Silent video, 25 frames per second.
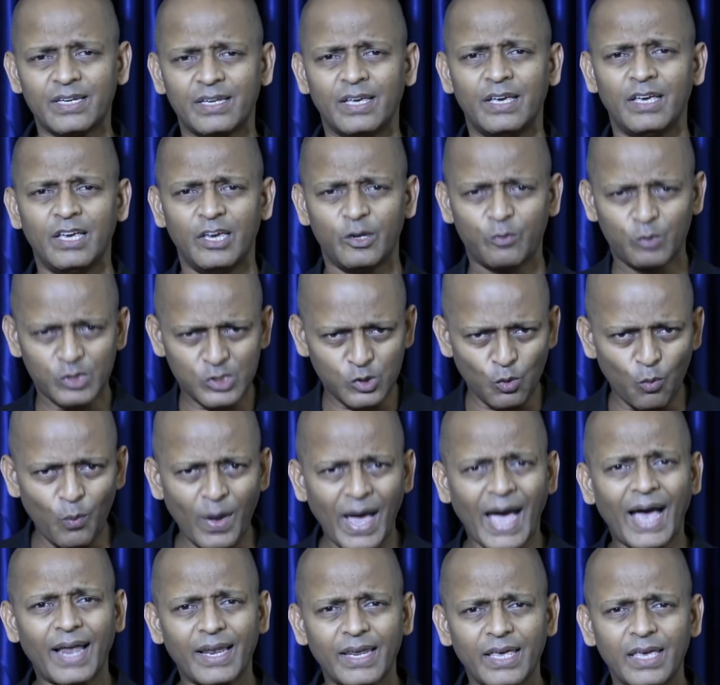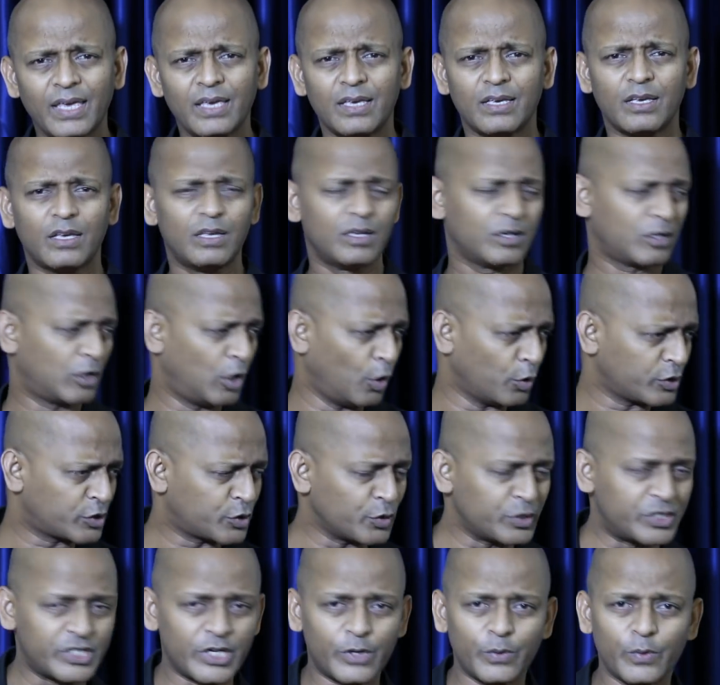It was a valley close
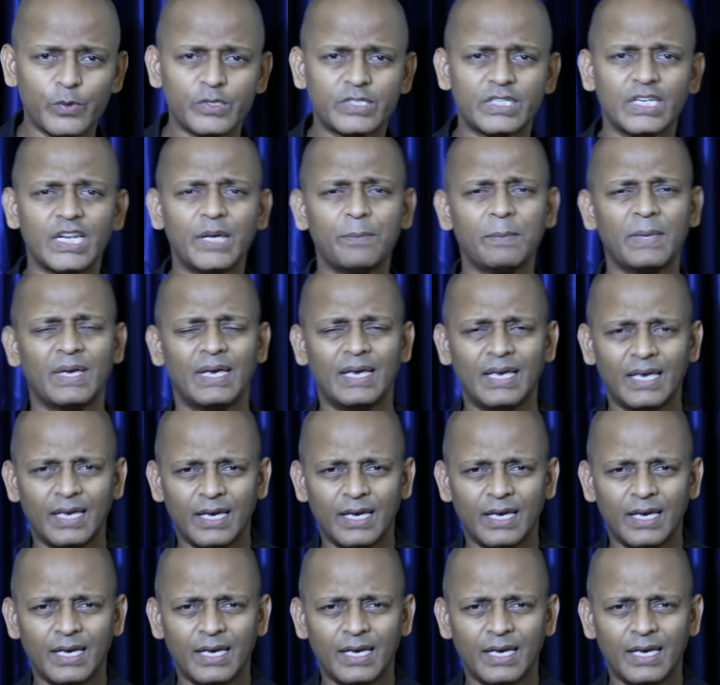to Jerusalem.